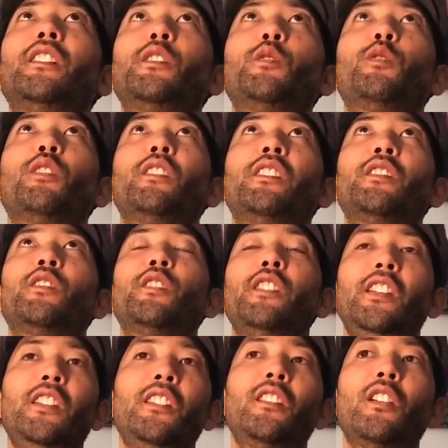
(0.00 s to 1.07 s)
you are in your
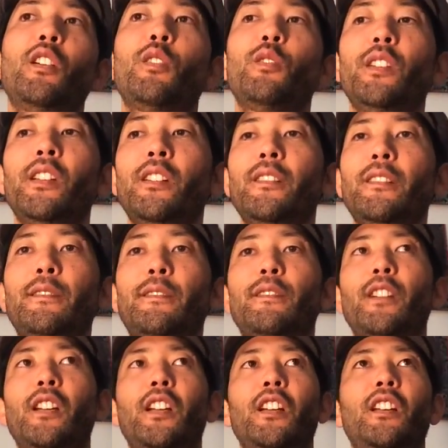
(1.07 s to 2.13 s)
ego if